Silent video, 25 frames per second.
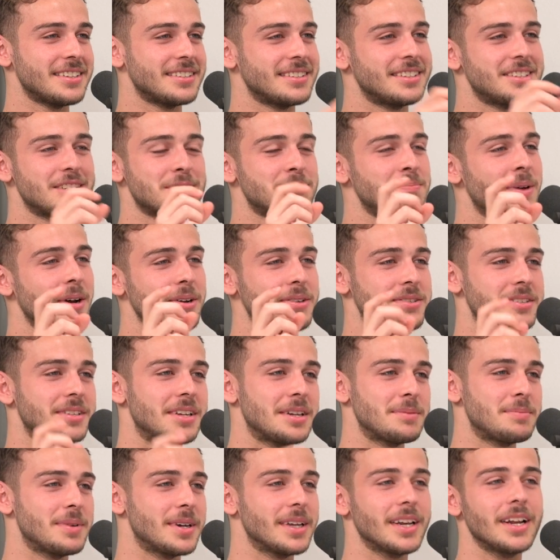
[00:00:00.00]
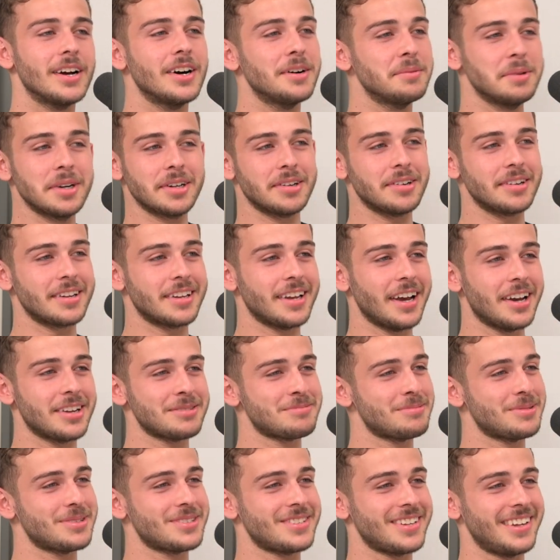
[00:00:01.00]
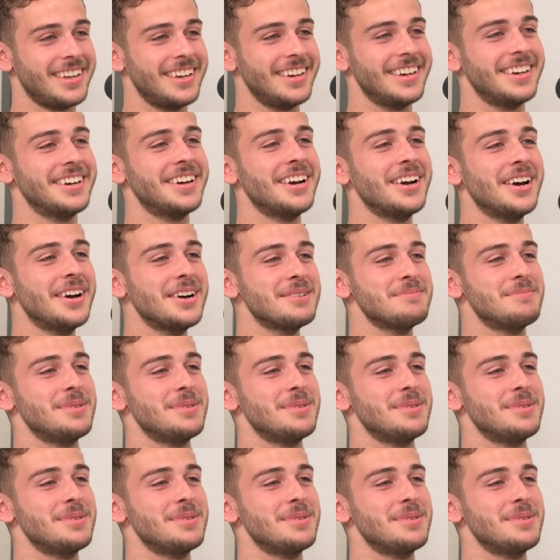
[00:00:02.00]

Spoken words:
just posted it being like, oh my god, Caspar's here,